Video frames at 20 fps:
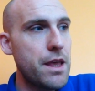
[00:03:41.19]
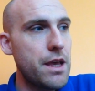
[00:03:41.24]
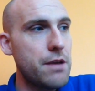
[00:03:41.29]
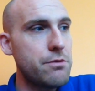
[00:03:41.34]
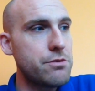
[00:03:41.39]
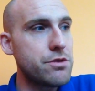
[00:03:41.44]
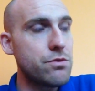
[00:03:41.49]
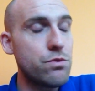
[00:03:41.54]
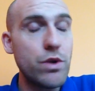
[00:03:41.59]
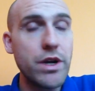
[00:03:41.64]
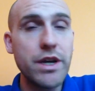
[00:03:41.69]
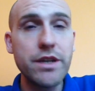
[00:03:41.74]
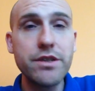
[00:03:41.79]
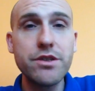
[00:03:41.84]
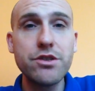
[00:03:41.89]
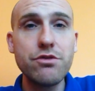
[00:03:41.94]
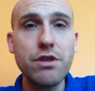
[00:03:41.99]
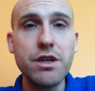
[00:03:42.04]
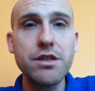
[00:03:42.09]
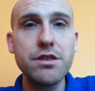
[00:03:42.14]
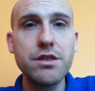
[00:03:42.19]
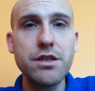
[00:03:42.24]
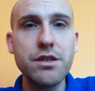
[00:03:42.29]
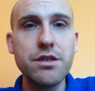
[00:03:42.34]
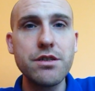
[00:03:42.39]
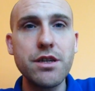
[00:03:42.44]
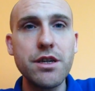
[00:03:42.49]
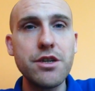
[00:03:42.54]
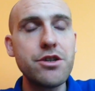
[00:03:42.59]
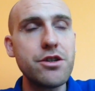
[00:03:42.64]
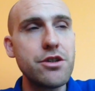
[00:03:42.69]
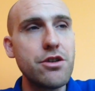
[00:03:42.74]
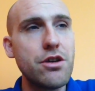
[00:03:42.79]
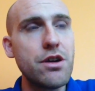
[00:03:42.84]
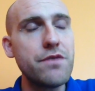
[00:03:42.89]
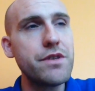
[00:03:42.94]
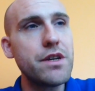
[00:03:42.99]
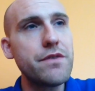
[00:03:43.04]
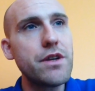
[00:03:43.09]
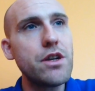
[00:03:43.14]
was a weird, strange sensation.
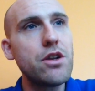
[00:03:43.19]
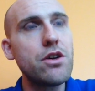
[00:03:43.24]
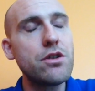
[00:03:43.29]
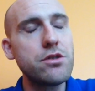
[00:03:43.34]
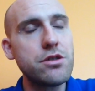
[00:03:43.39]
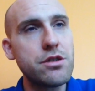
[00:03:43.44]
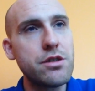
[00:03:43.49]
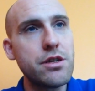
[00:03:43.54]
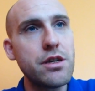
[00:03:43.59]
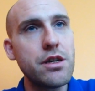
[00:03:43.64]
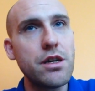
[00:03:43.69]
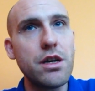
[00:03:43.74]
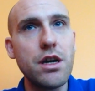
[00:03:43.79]
I've never lost,